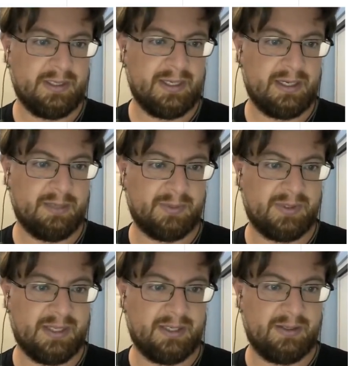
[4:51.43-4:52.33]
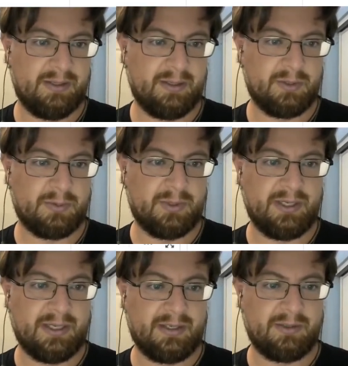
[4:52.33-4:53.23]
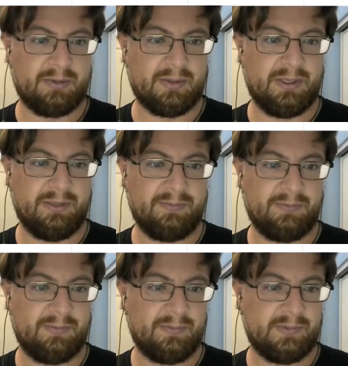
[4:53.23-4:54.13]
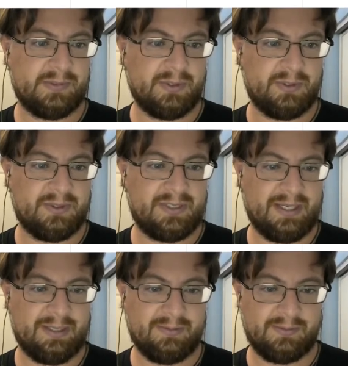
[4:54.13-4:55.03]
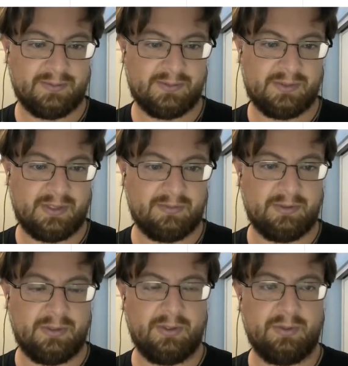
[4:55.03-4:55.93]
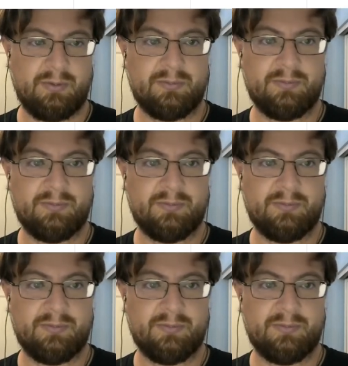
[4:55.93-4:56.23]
Again, I put that into the inquiry category. It's out of 10, save and new.